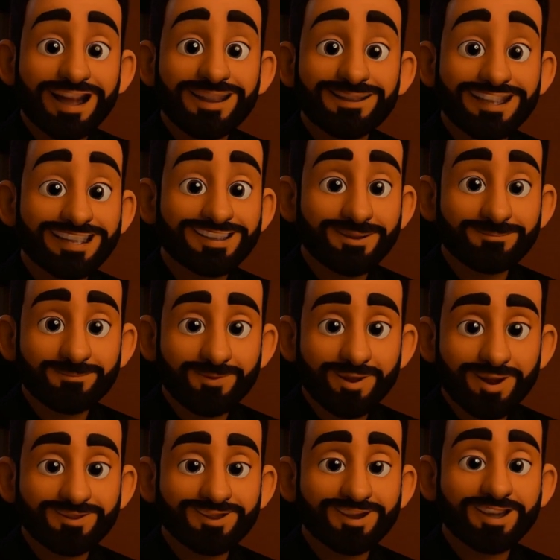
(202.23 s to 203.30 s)
This
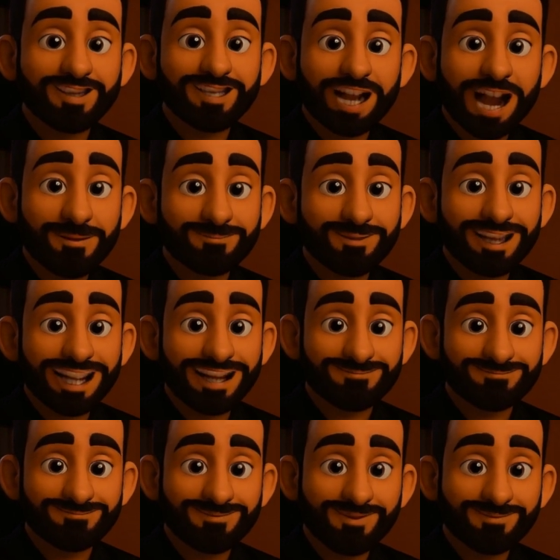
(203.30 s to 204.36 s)
approach could complicate
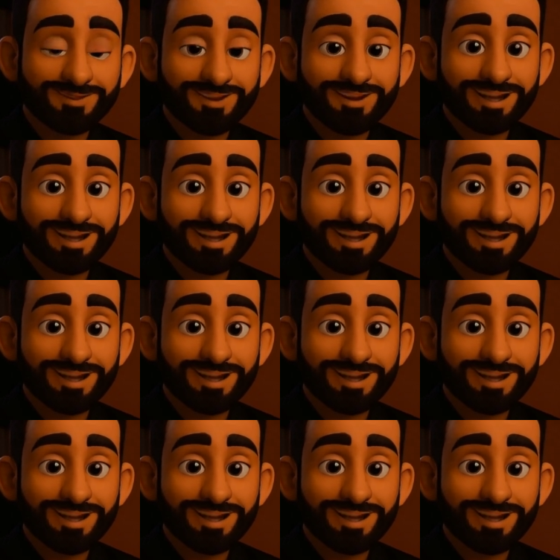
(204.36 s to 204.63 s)
future